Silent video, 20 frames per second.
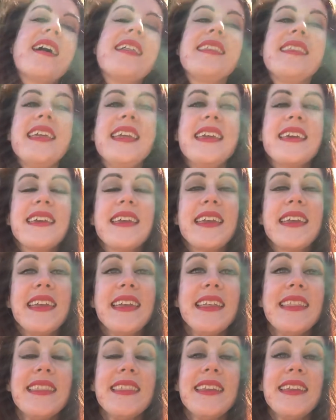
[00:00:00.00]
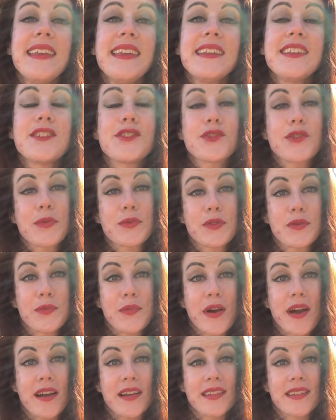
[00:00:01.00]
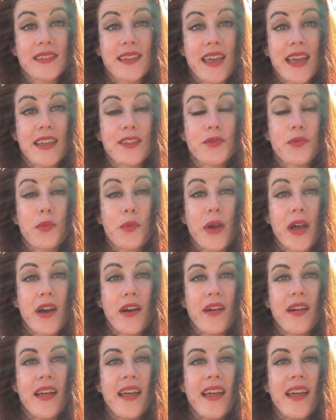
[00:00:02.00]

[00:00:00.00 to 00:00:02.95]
link in the description box as well.